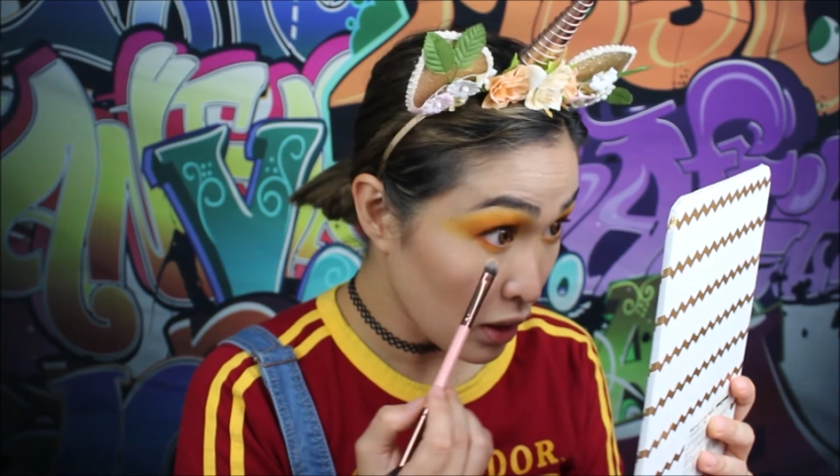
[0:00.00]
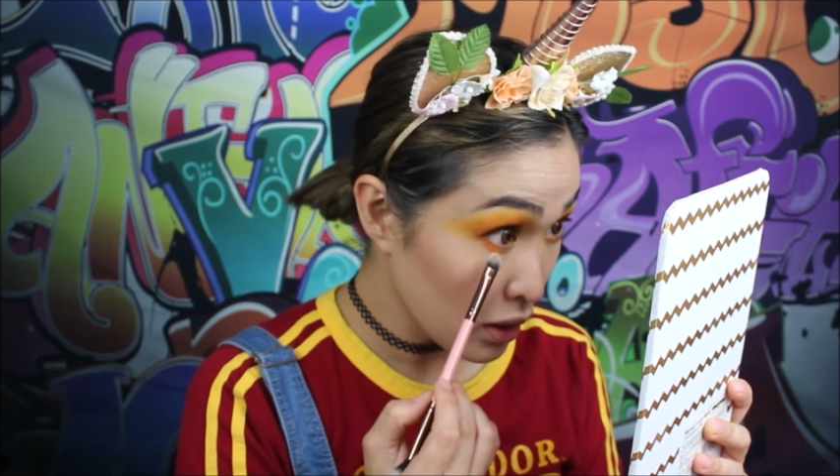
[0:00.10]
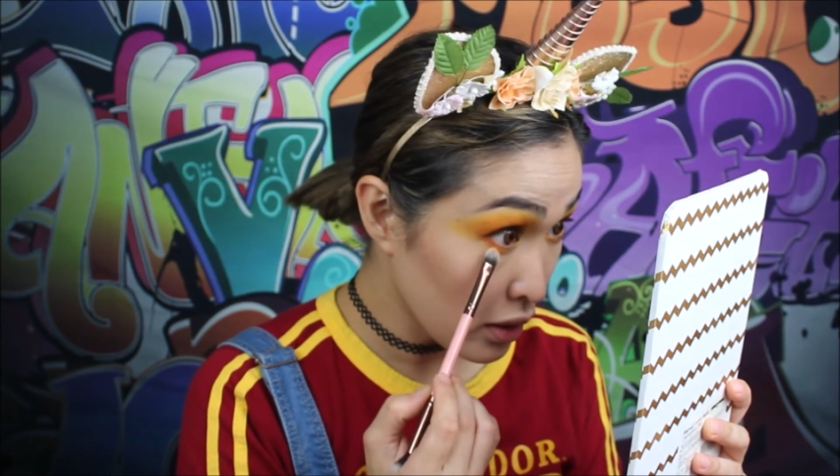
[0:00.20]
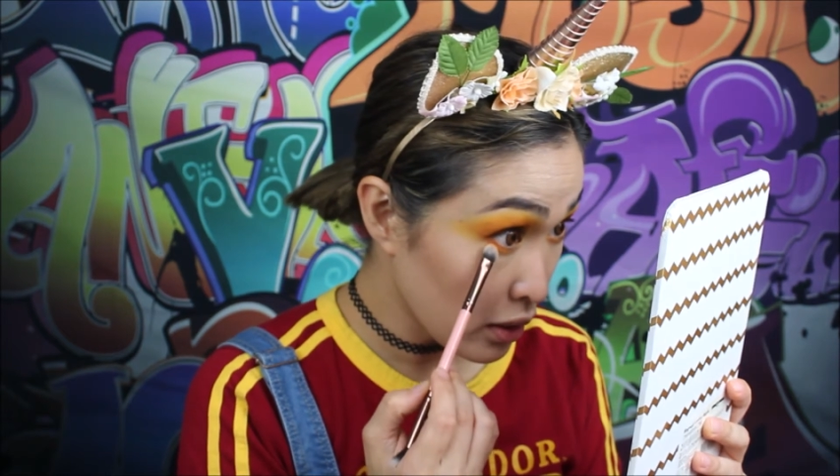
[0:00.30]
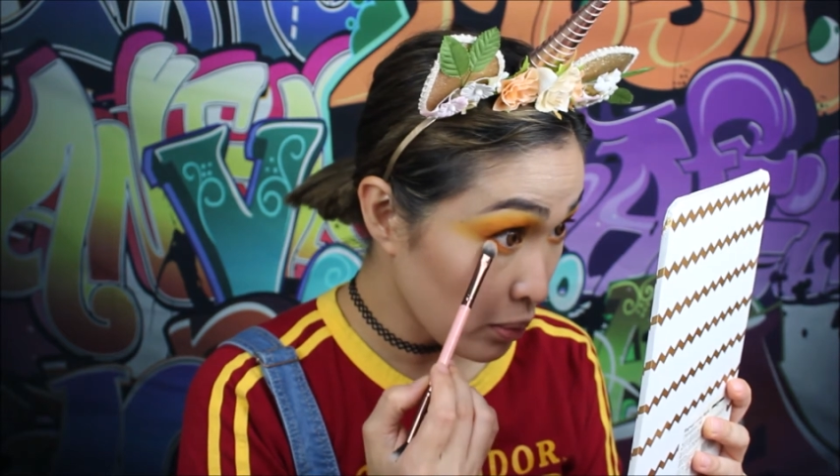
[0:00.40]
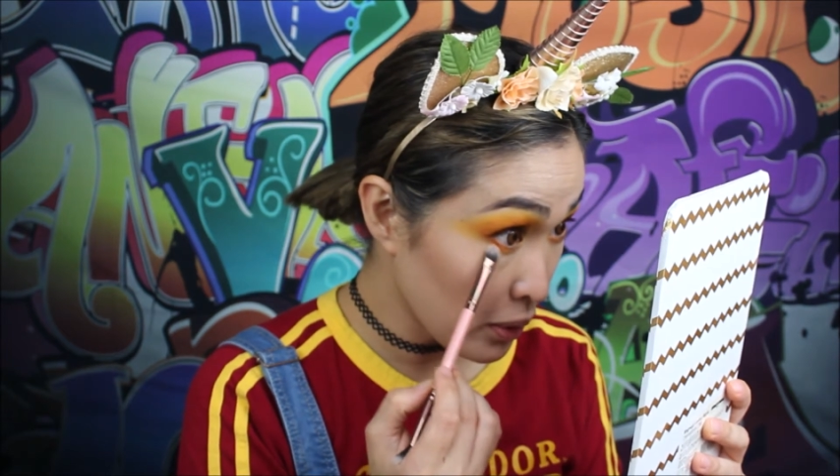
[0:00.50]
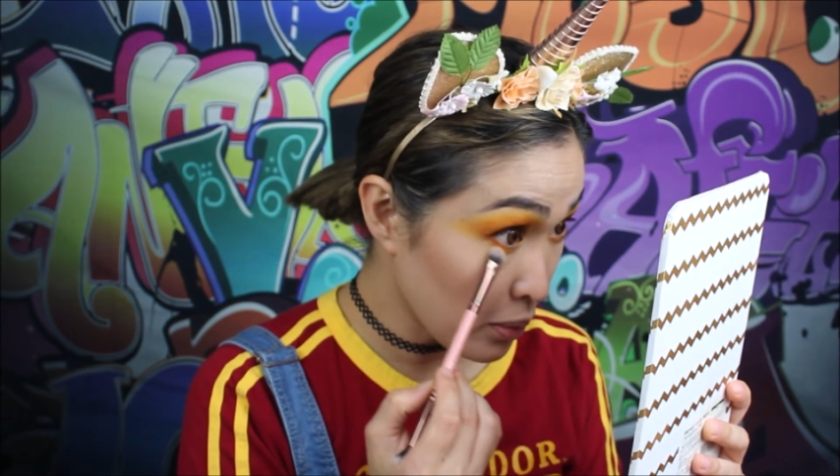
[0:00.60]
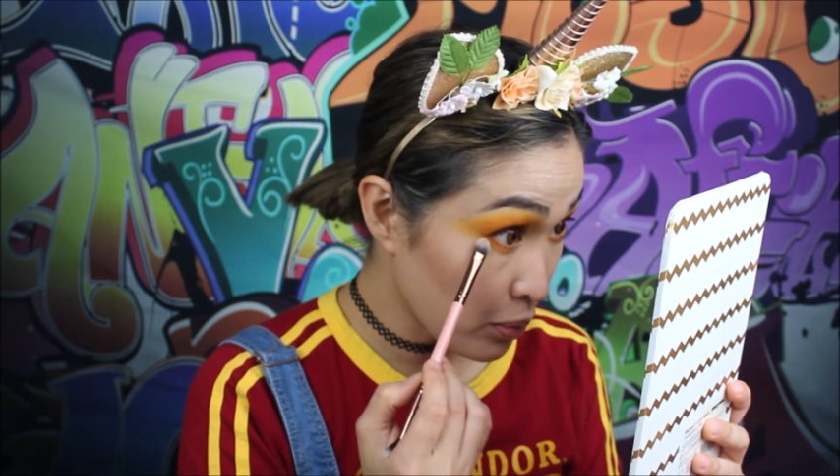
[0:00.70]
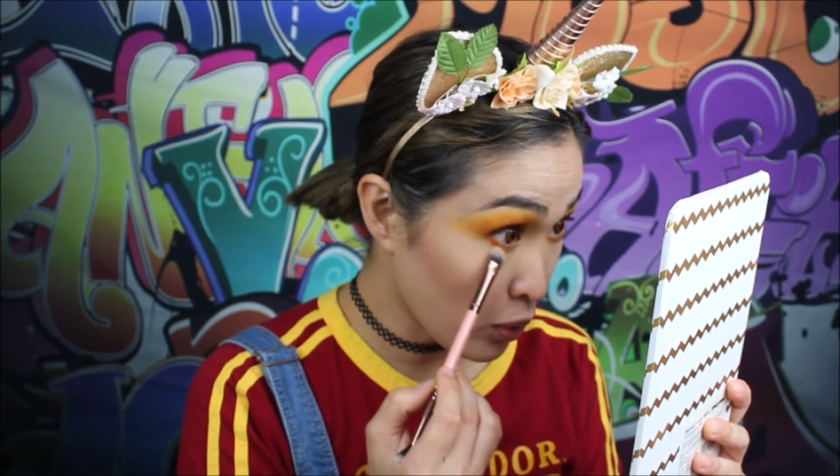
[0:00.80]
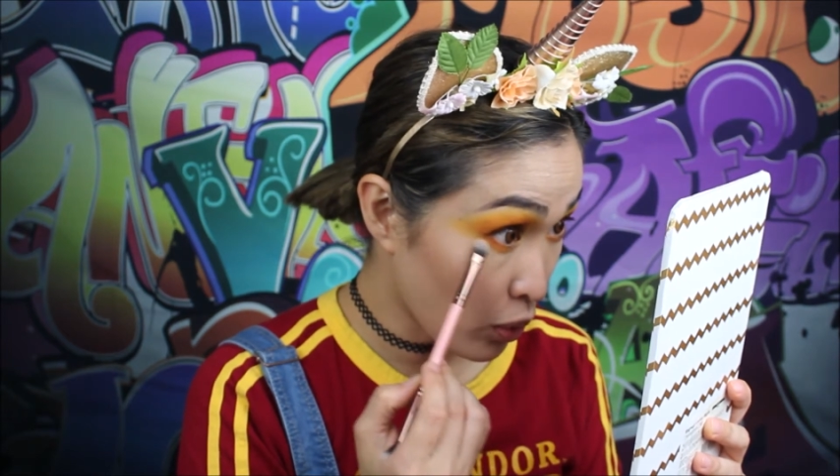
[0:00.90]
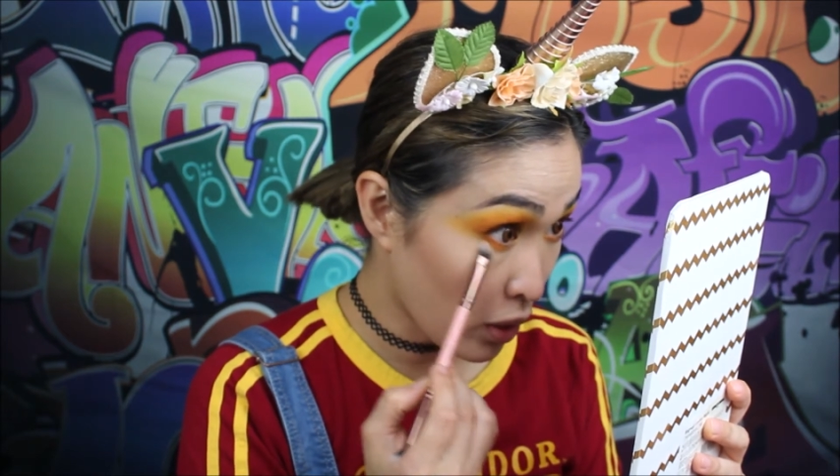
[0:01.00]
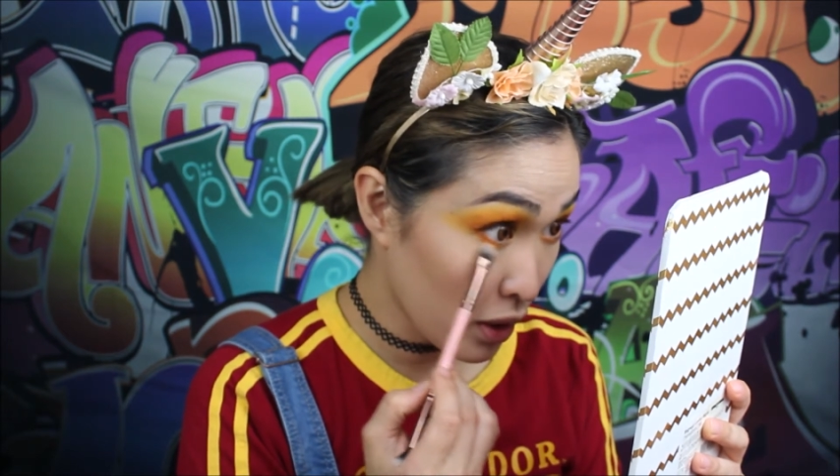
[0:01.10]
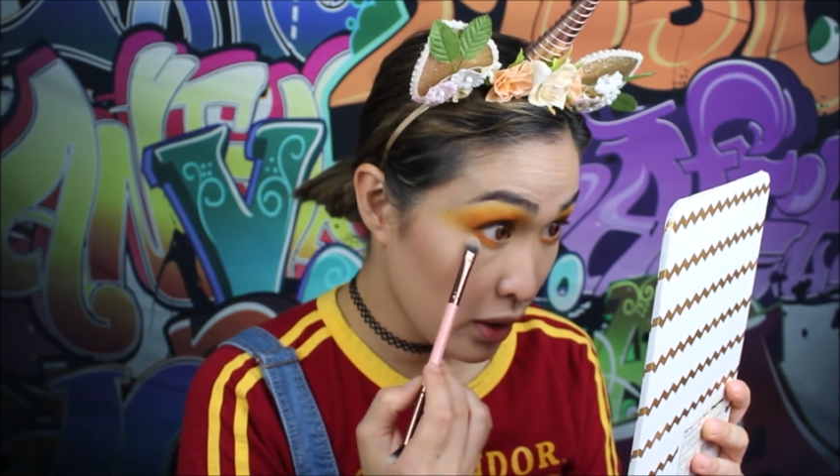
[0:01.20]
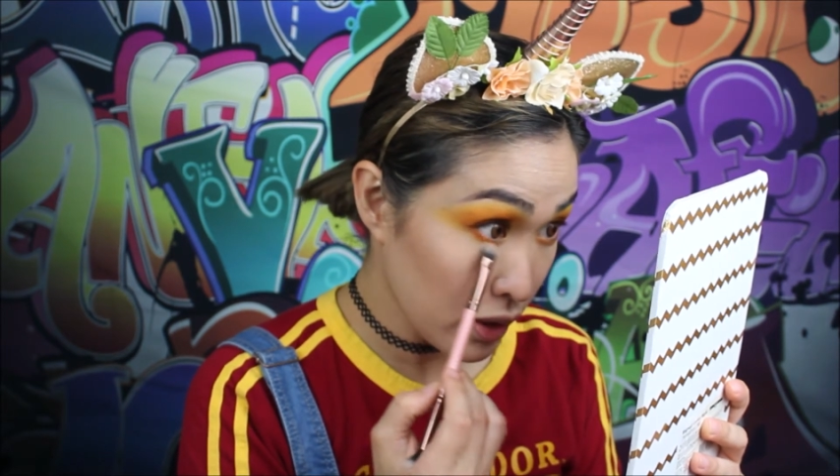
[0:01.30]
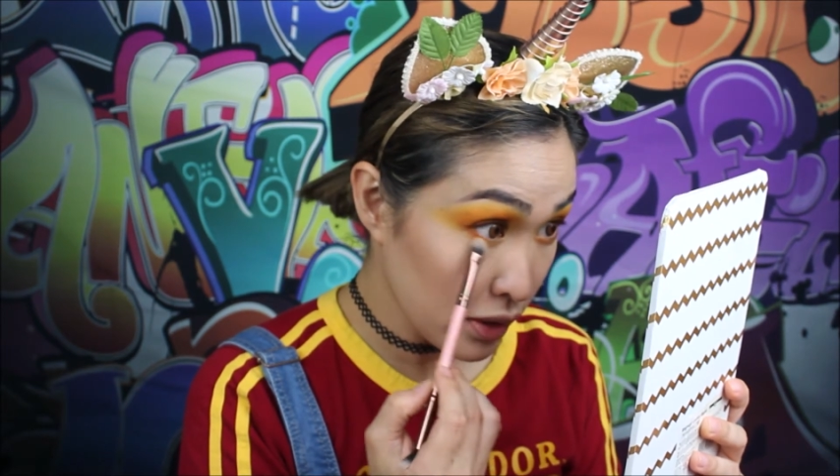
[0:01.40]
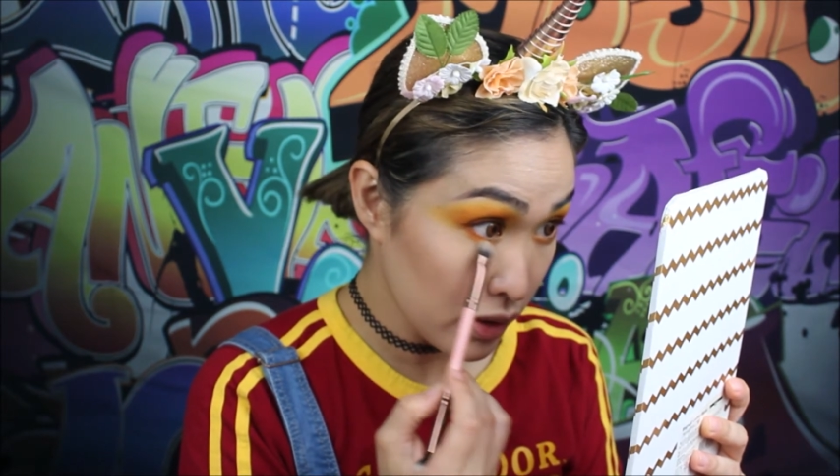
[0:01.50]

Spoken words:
a little bit more